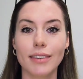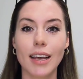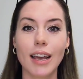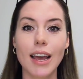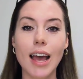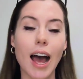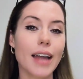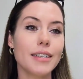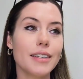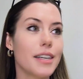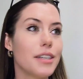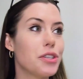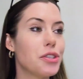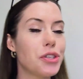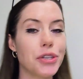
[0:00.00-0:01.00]
I
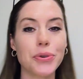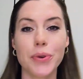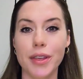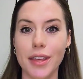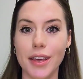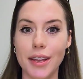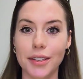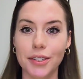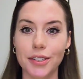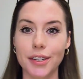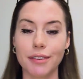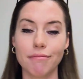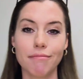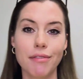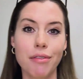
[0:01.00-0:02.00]
did 2 of this
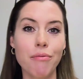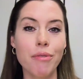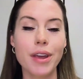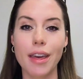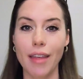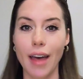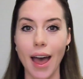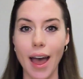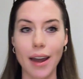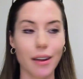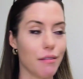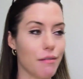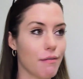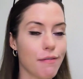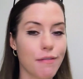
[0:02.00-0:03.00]
and 3 of that
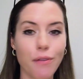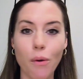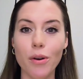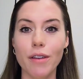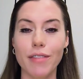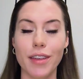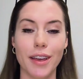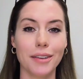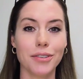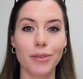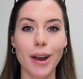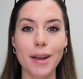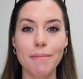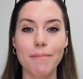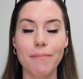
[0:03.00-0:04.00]
and 4 of this,
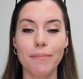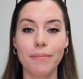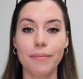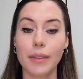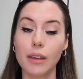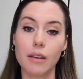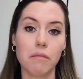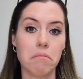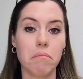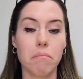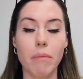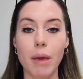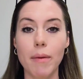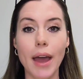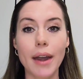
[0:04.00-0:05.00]
right?
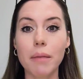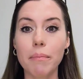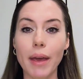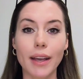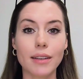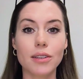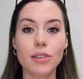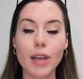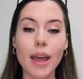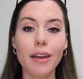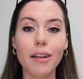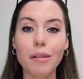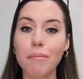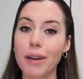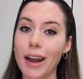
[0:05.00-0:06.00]
Maybe I didn't make a
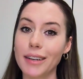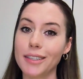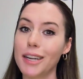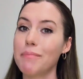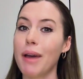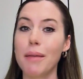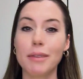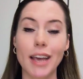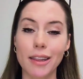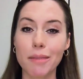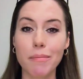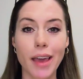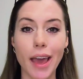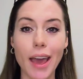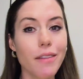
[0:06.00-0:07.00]
sale, but I did my daily
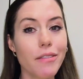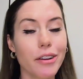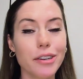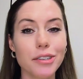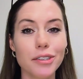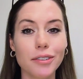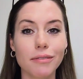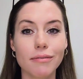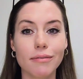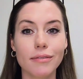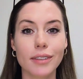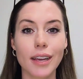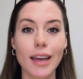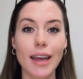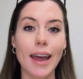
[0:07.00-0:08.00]
behaviors.
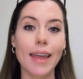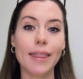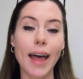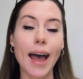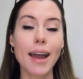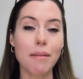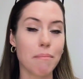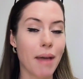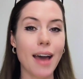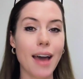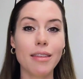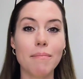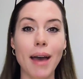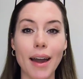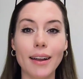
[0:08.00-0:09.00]
And that
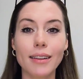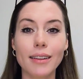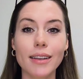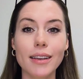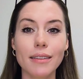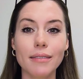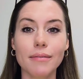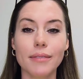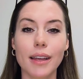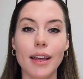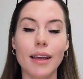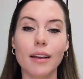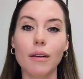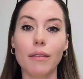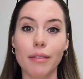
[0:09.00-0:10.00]
mathematically,
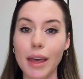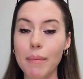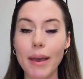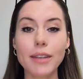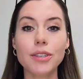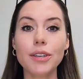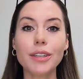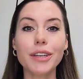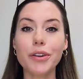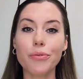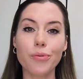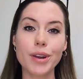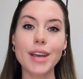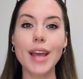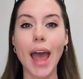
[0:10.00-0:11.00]
they basically
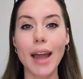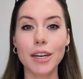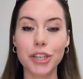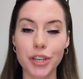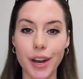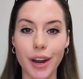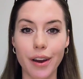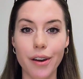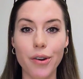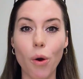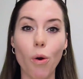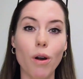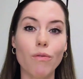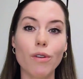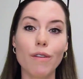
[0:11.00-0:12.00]
re-engineered
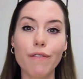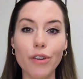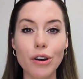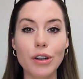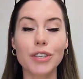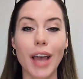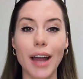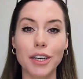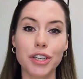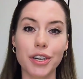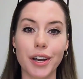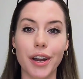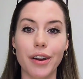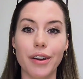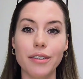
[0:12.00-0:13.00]
or reverse
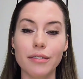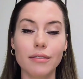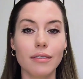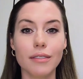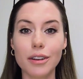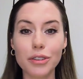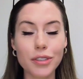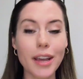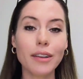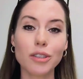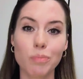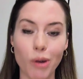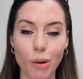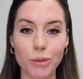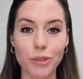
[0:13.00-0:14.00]
engineered their sales
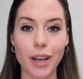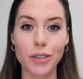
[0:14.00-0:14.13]
process,